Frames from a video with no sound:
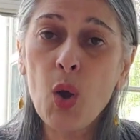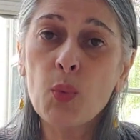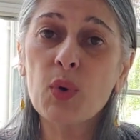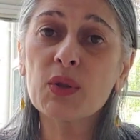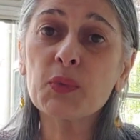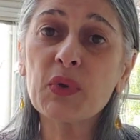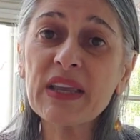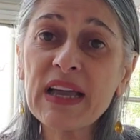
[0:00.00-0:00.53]

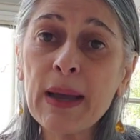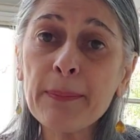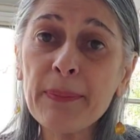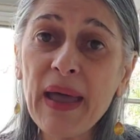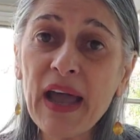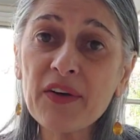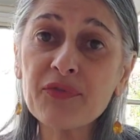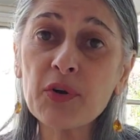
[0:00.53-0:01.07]
When we come
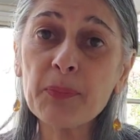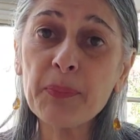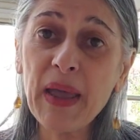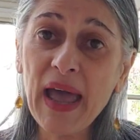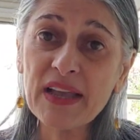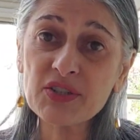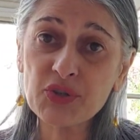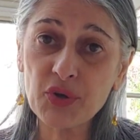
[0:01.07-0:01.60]
back from
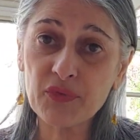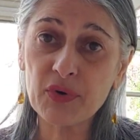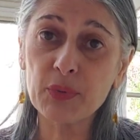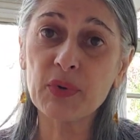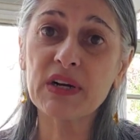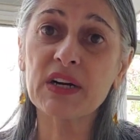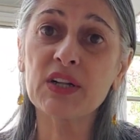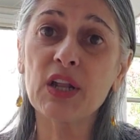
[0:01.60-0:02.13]
Passover,
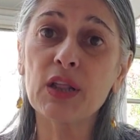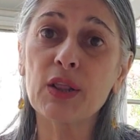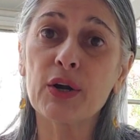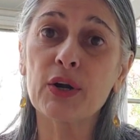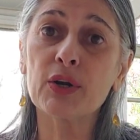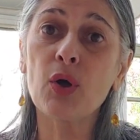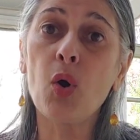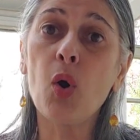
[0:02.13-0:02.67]
we're going to
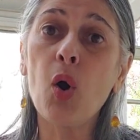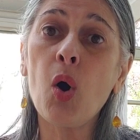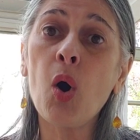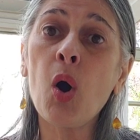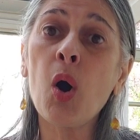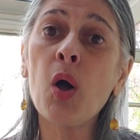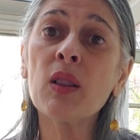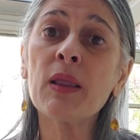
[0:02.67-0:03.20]
learn
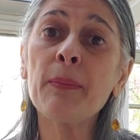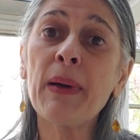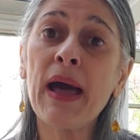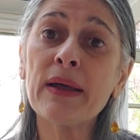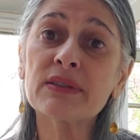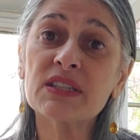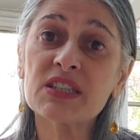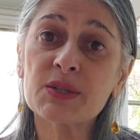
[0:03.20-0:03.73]
all
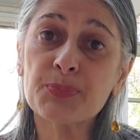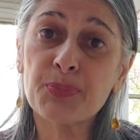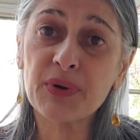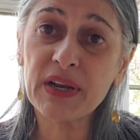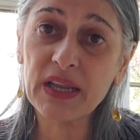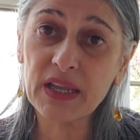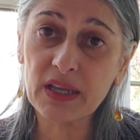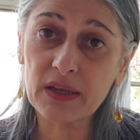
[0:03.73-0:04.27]
about
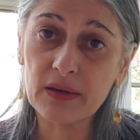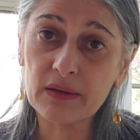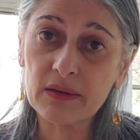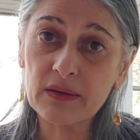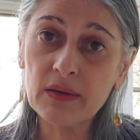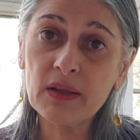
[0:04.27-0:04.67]
spring